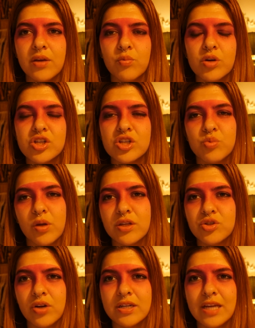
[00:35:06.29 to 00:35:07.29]
which is what it's
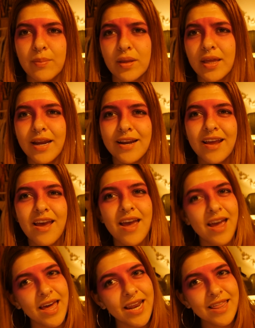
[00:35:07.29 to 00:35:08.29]
trying to emulate,
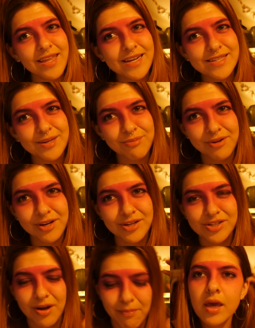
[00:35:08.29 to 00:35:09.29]
and I think it did a pretty good
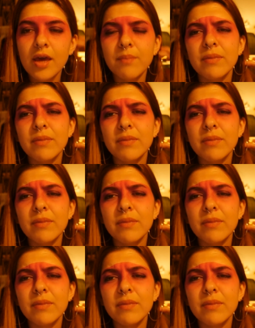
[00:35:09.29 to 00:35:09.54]
job.